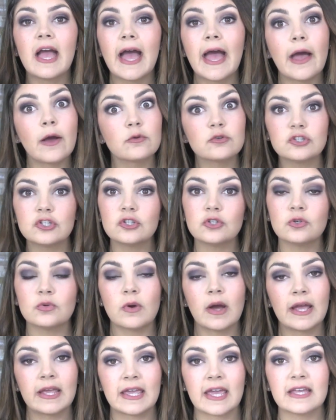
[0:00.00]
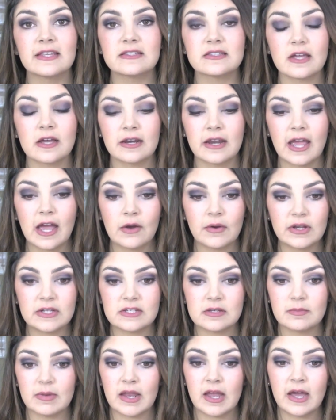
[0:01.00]
how-to I guess on how I
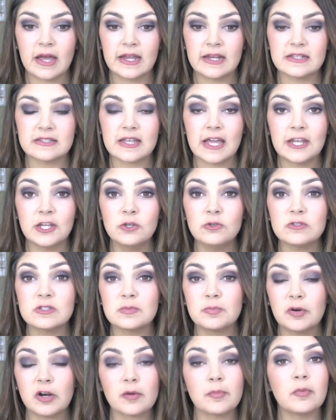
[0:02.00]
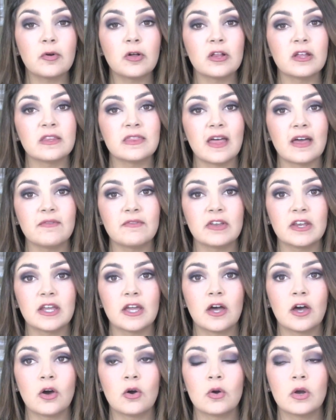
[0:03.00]
did my eyes. I used purple in that
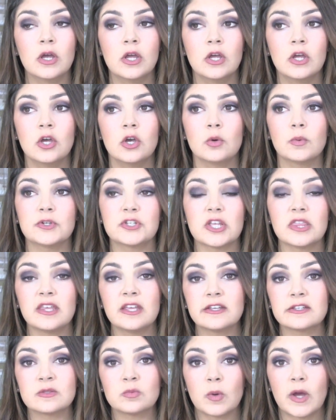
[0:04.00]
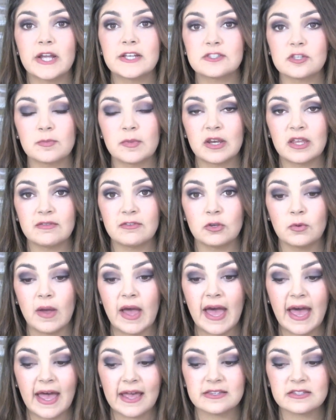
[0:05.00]
video which I think is why so many of you
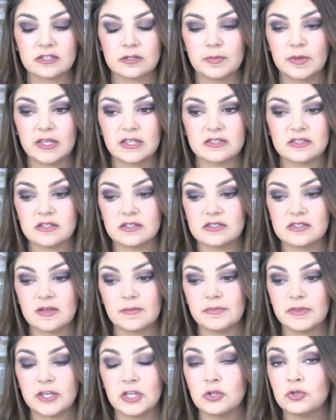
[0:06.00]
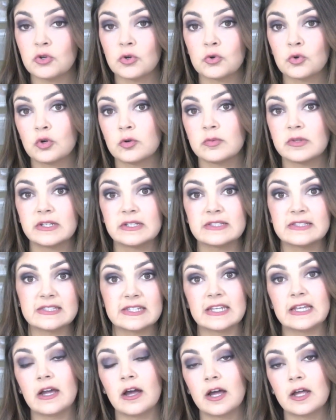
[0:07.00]
asked because it is something you don't normally
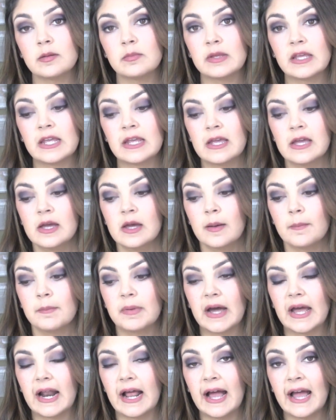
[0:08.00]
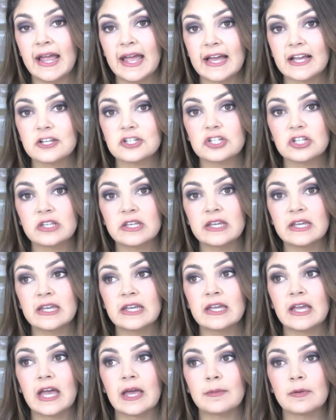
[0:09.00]
see on me but I
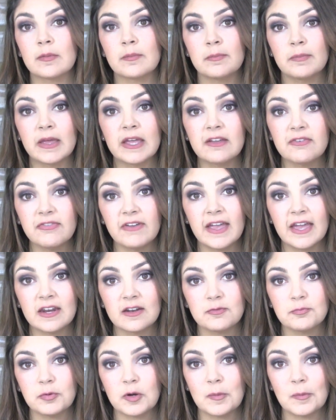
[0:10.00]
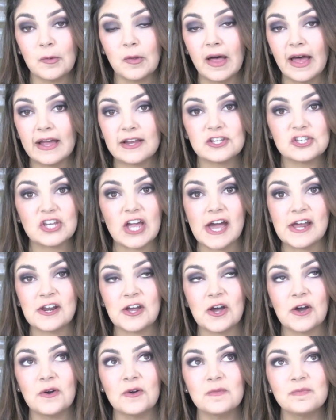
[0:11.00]
actually am a big fan of purple
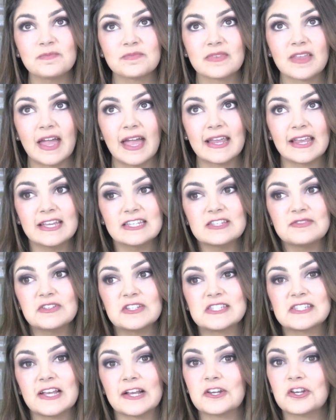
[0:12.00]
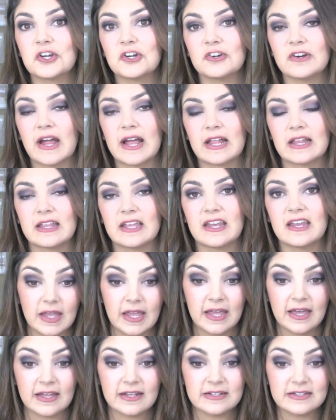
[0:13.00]
eyeshadow I guess if it's done correctly.
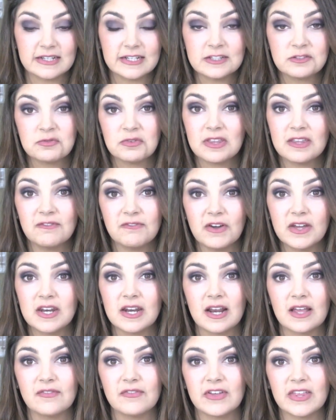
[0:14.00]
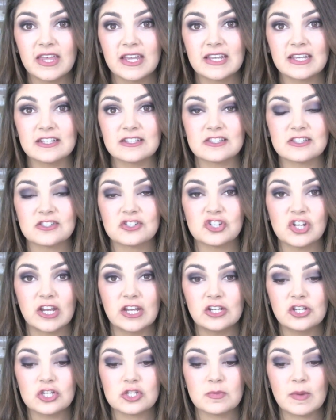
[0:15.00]
And it's really fun and I feel like it's
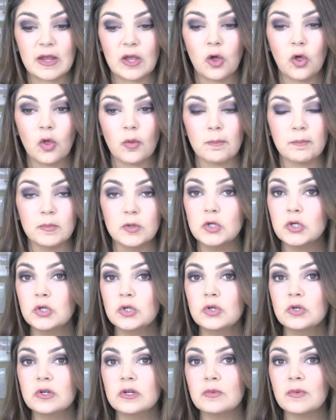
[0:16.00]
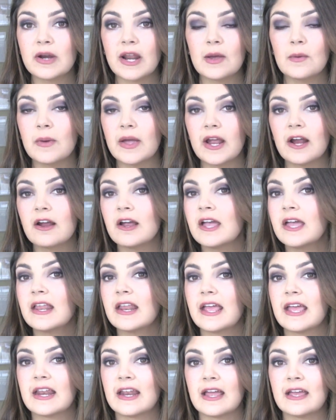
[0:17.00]
changed my whole mood when I
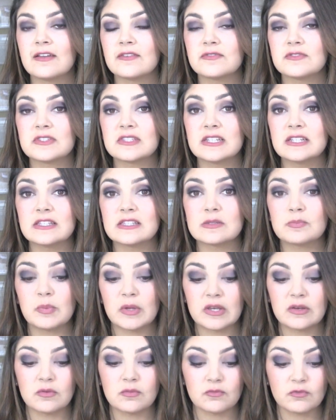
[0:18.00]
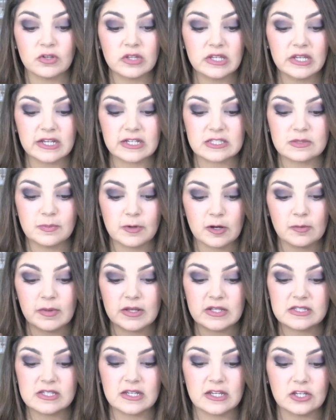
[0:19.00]
wear it and I've since been really
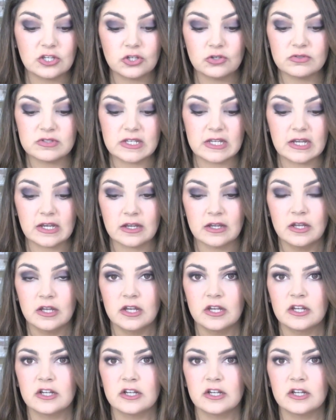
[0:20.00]
experimenting and using